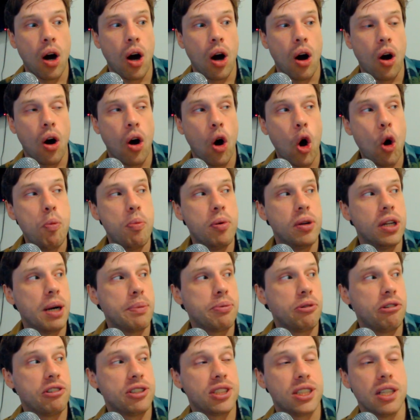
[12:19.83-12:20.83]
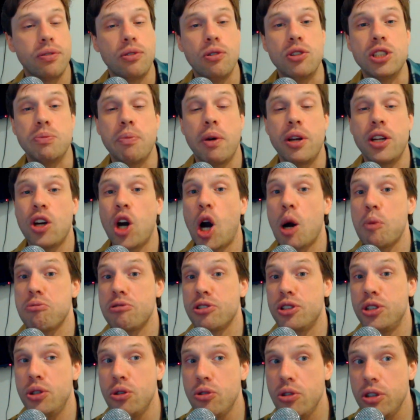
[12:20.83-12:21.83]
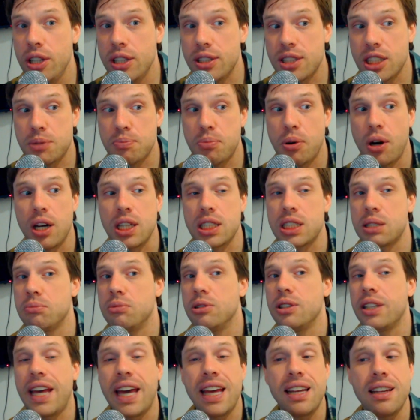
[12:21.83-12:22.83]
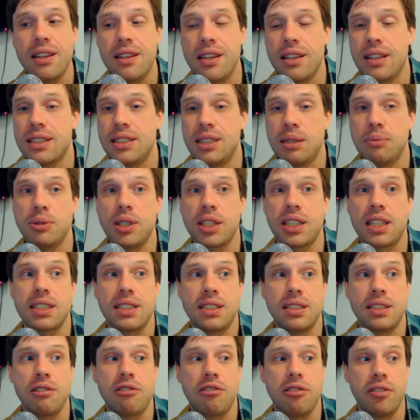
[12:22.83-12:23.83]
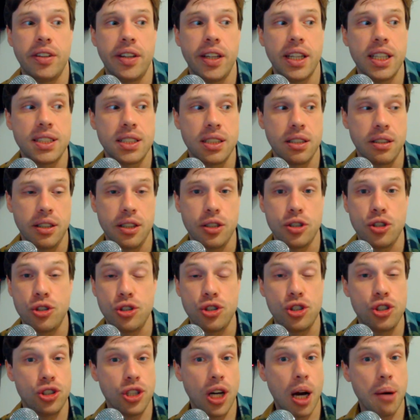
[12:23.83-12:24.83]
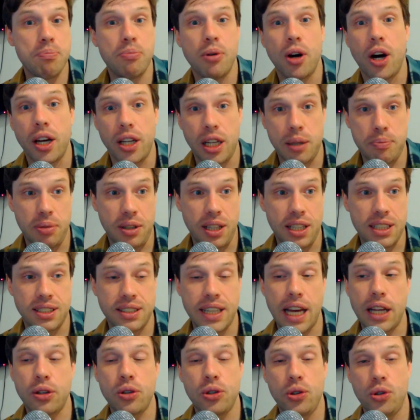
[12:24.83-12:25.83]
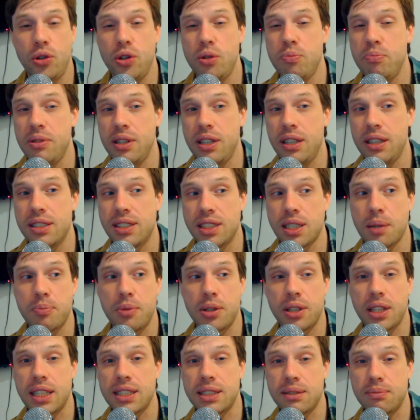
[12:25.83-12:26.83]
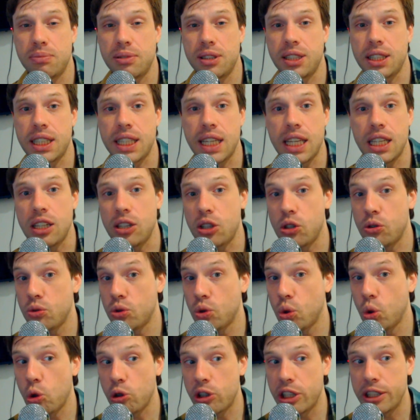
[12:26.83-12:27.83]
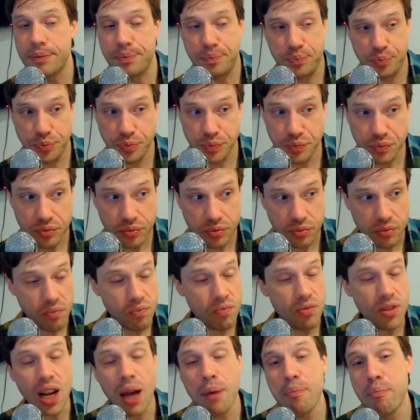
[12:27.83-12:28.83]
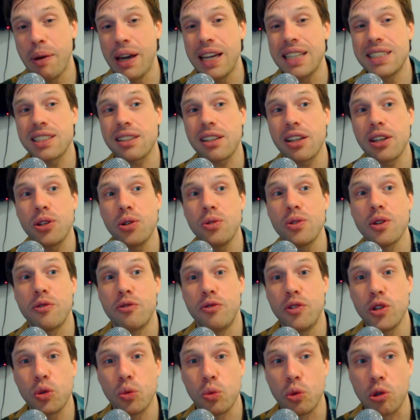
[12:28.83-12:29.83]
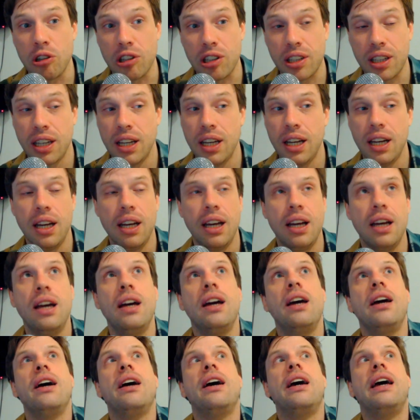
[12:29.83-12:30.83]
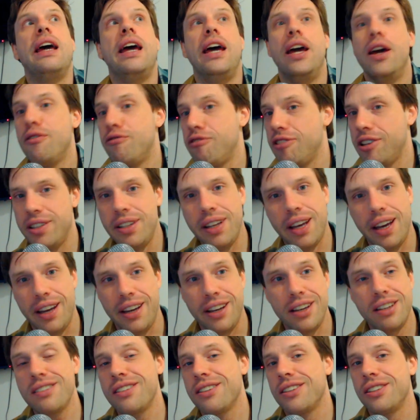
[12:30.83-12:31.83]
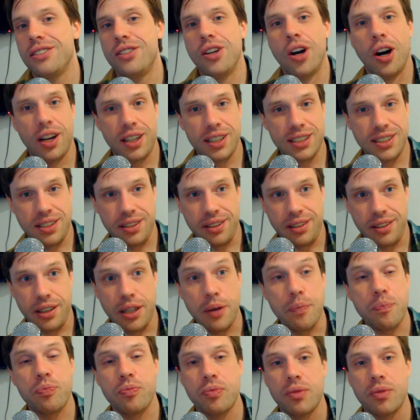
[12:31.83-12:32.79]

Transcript: open up to yourself to as many opportunities as possible. Anything that seems like a synchronicity, jump on it, because that could be something that's leading you toward it. Basically, do the footwork every day, constantly.